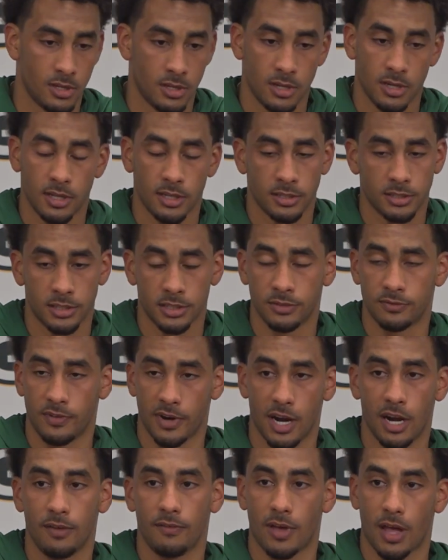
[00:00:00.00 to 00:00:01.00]
it's just
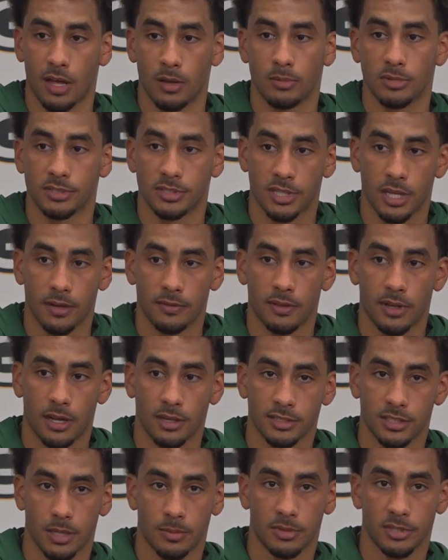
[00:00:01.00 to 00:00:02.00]
very valuable stuff that I
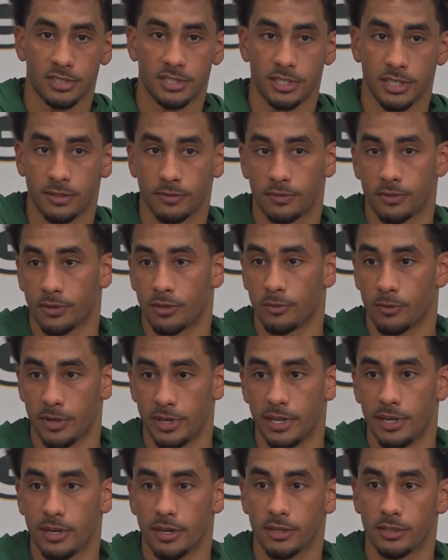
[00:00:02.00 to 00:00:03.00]
was able to sit for three
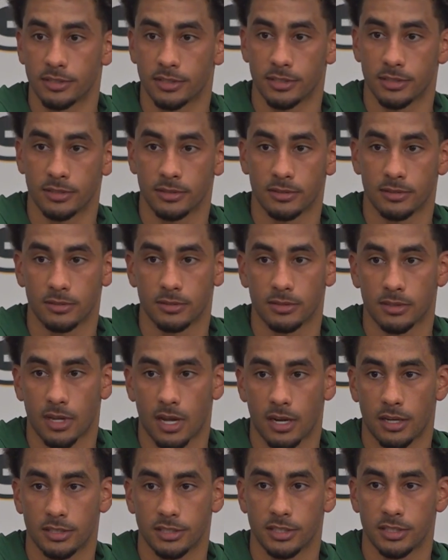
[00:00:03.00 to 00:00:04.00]
years and
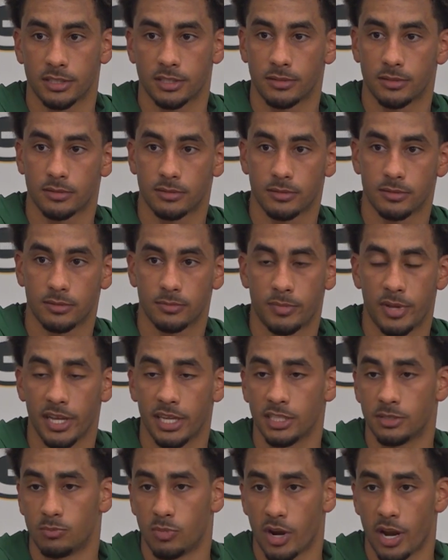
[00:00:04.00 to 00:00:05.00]
kind of just pick
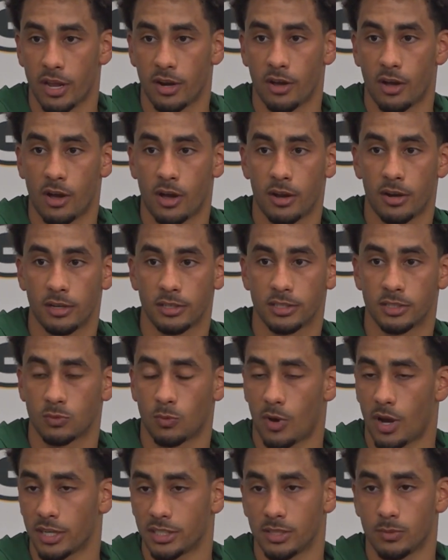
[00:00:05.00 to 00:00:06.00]
his brain on and just
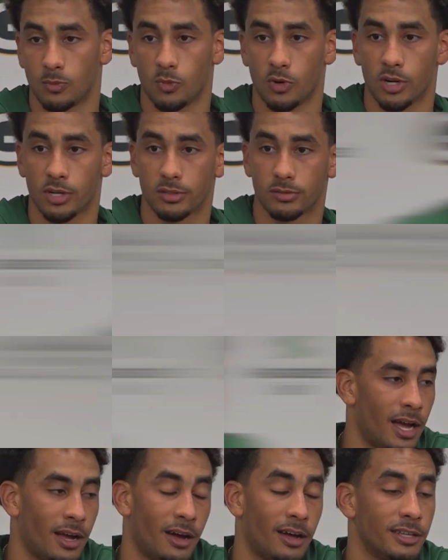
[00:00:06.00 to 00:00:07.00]
watch him work.
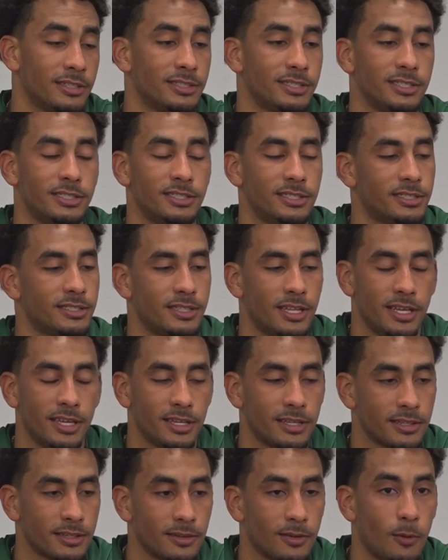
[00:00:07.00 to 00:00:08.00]
I honestly just
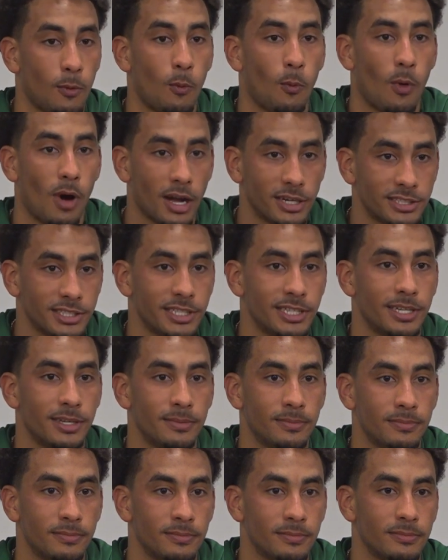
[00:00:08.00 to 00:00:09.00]
think watching
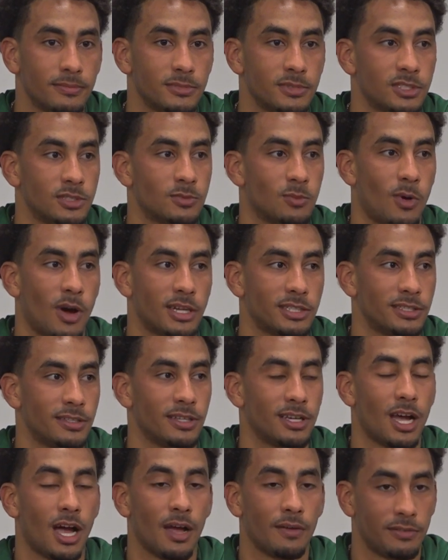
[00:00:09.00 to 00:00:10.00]
him, just watching
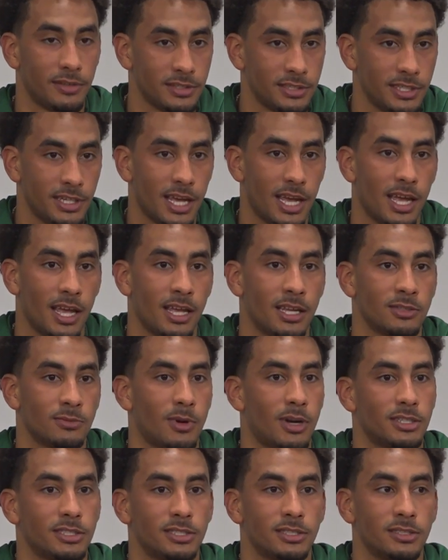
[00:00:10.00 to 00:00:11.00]
the confidence he has,
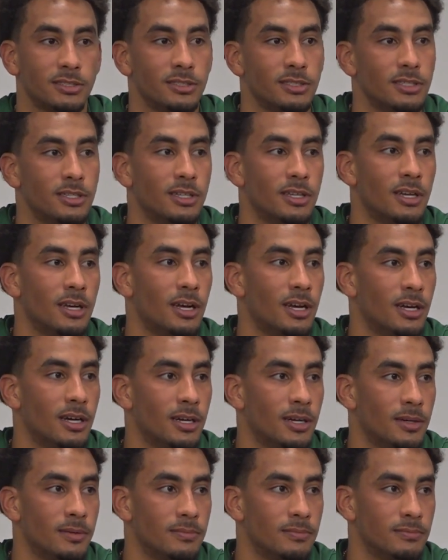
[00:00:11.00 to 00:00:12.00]
watching
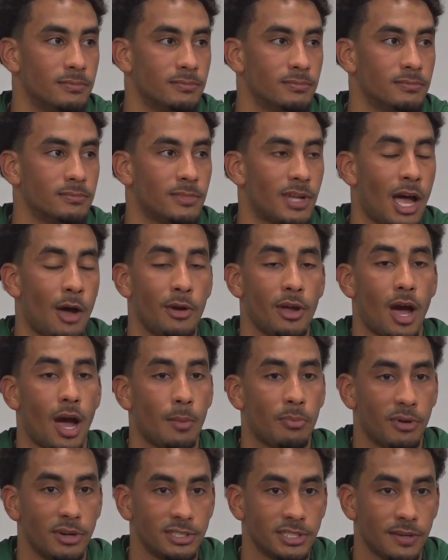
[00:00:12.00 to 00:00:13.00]
um, how he
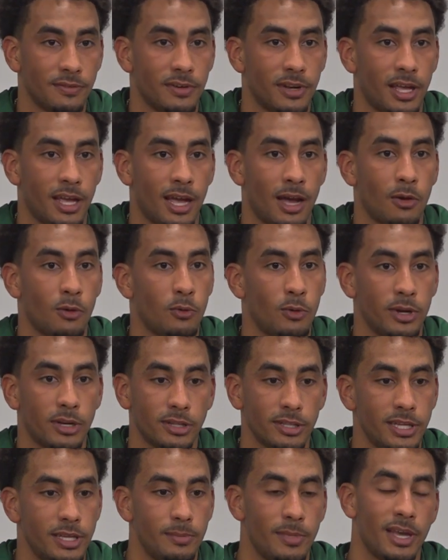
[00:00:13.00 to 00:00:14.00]
operates every day, how
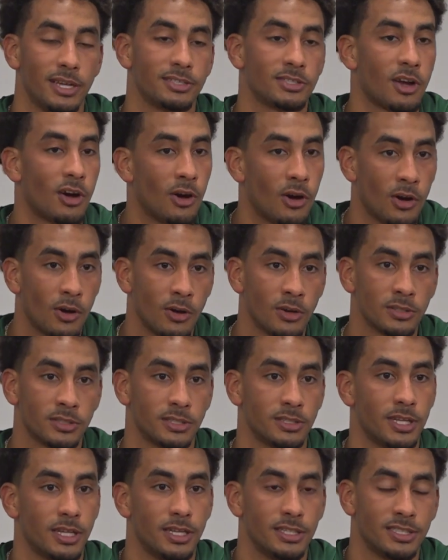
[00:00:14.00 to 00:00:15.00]
quickly he makes calls
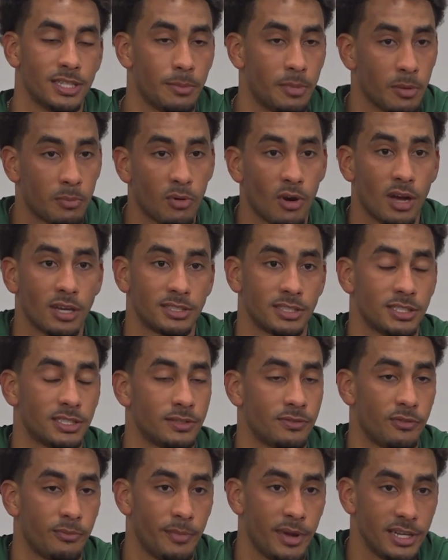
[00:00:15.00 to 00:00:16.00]
and is able to process
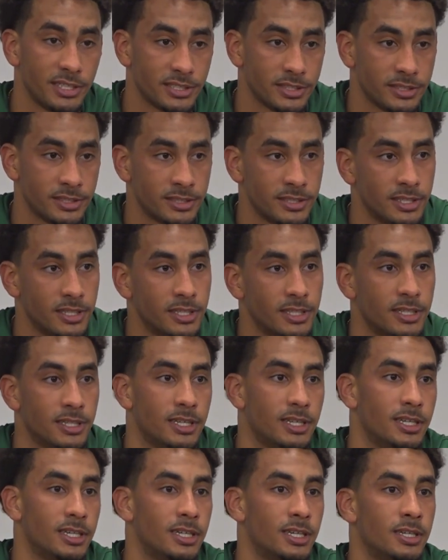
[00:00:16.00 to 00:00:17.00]
information,
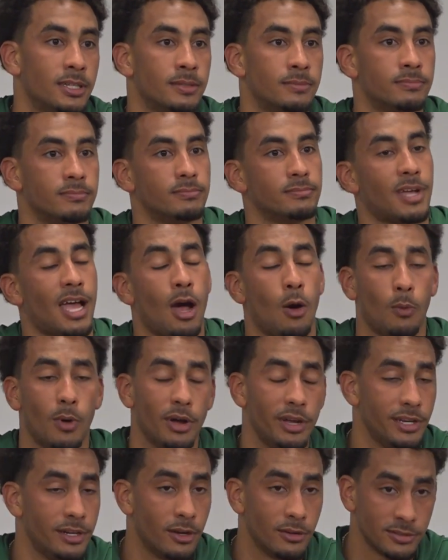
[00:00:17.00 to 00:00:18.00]
um, how well
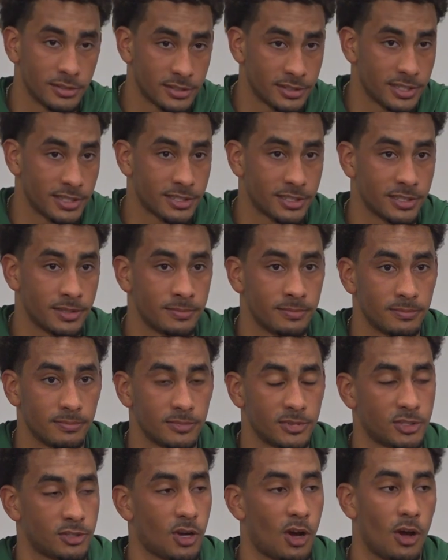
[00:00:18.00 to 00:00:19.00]
he knows the system,
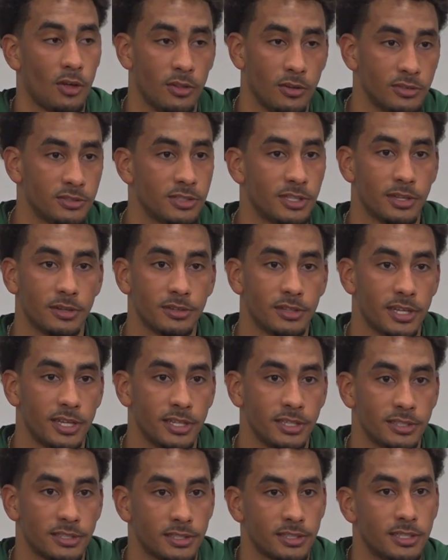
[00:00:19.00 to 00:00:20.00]
just all those little
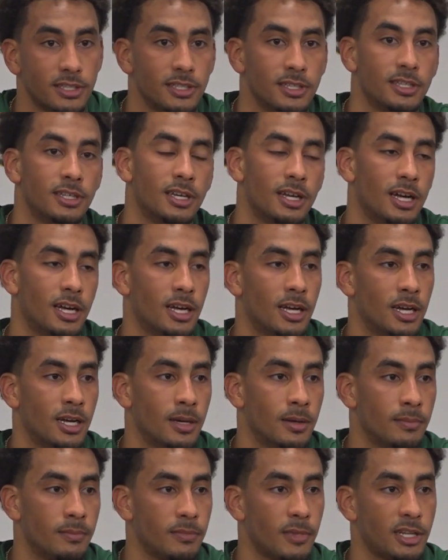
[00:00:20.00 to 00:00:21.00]
things
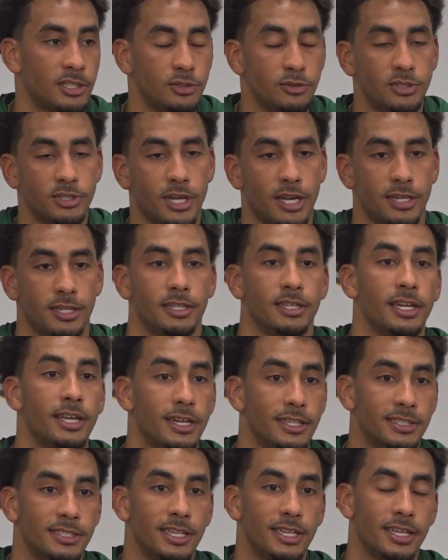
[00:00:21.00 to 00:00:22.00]
um, that you just get to, get
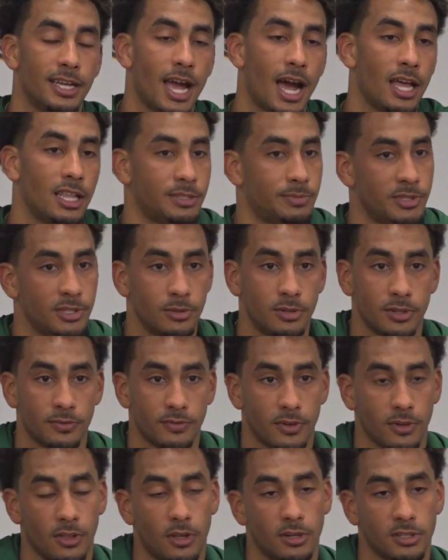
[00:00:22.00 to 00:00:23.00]
to see a guy that's been doing it
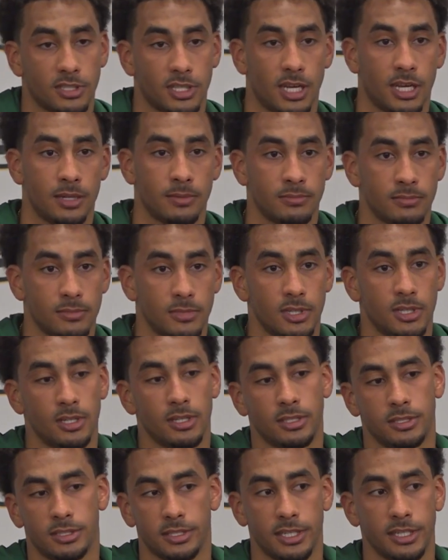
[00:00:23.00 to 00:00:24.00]
for a long time.
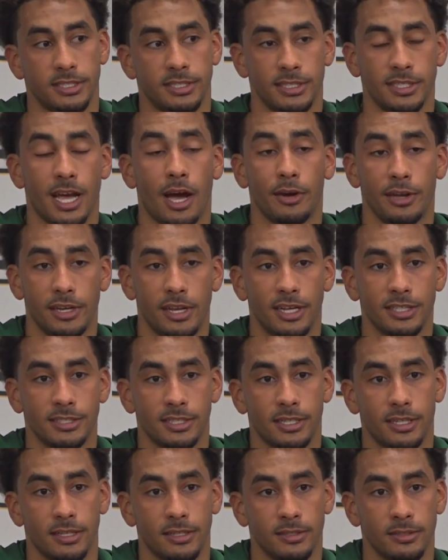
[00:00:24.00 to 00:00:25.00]
Just get to see how he does
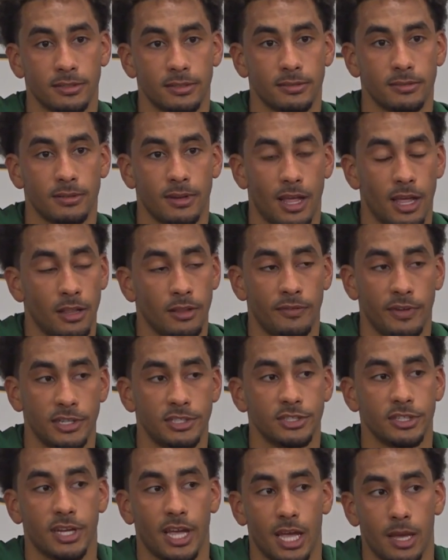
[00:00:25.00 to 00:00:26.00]
it and elevate
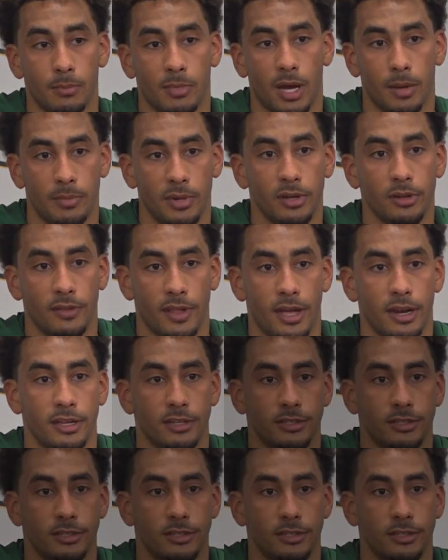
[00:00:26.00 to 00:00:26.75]
your game by building that